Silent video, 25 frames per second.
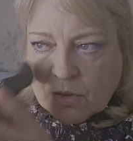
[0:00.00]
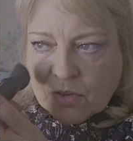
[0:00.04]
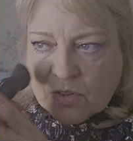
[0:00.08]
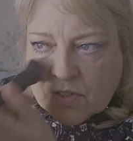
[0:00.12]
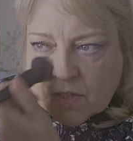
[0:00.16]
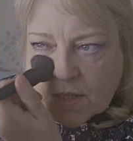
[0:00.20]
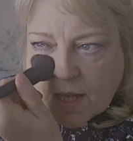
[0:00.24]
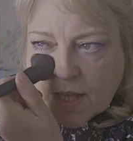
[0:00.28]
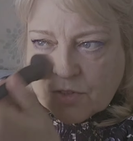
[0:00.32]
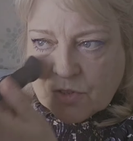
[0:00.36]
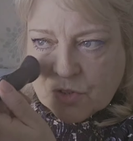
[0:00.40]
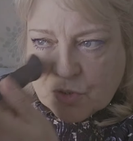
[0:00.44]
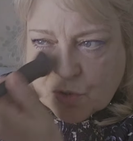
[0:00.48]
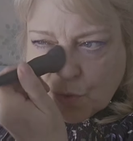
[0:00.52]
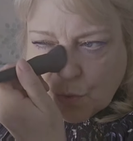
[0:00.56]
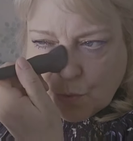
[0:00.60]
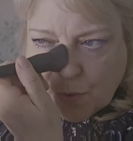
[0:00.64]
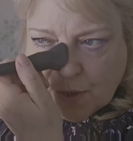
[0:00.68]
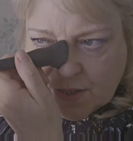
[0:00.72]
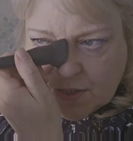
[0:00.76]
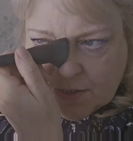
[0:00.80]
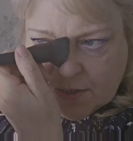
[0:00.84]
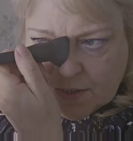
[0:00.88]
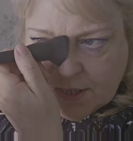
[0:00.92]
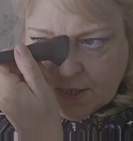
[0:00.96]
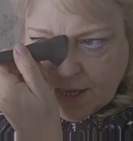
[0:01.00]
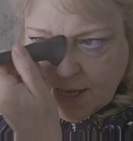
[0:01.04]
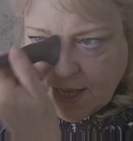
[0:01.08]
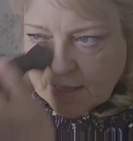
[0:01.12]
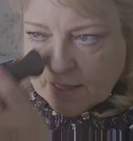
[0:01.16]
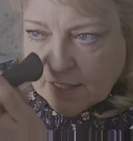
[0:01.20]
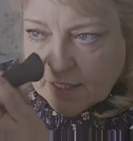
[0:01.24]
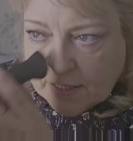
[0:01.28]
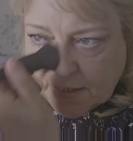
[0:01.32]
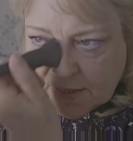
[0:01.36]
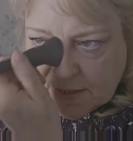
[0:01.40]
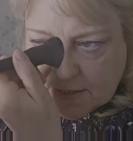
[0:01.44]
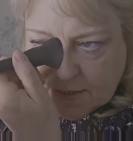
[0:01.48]
because that's always
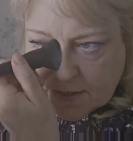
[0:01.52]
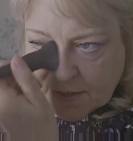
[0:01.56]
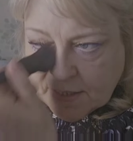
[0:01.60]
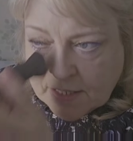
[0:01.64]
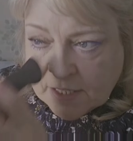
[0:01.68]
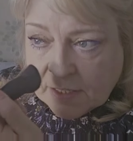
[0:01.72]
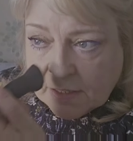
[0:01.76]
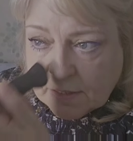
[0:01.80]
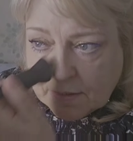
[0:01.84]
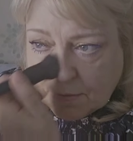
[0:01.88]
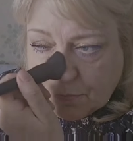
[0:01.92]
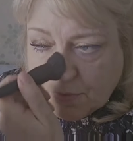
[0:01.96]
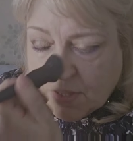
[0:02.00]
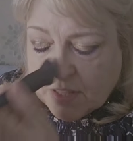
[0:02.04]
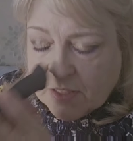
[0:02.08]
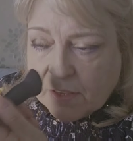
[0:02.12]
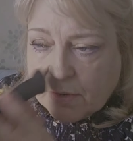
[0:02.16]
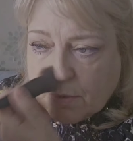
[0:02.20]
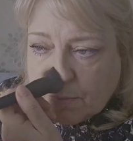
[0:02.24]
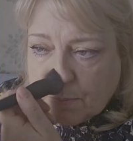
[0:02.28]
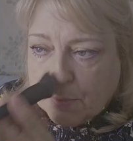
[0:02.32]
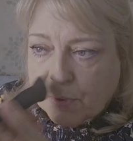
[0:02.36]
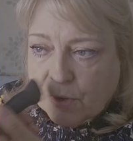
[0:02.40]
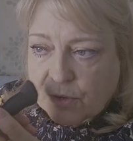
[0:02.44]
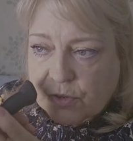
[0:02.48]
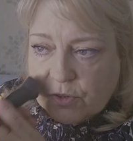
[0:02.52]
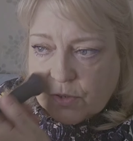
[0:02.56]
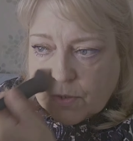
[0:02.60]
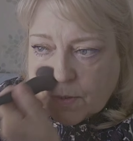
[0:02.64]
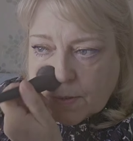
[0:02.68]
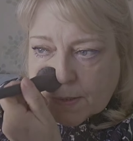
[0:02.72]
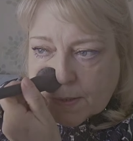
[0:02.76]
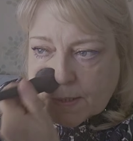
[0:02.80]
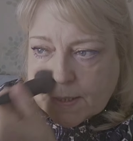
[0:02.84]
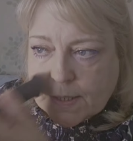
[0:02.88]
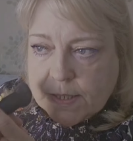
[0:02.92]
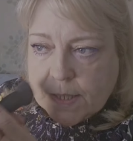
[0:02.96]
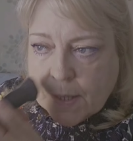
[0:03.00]
telling, isn't it, whether a
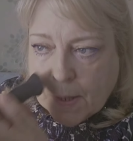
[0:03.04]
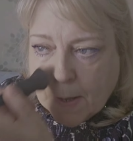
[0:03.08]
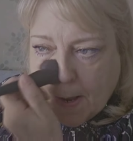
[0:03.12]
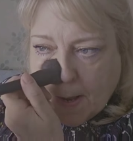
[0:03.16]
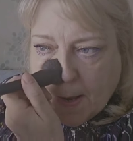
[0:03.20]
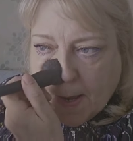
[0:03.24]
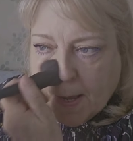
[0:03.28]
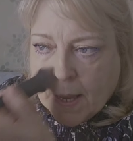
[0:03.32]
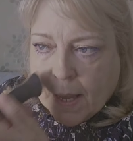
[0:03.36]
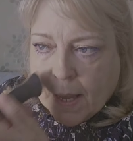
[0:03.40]
product's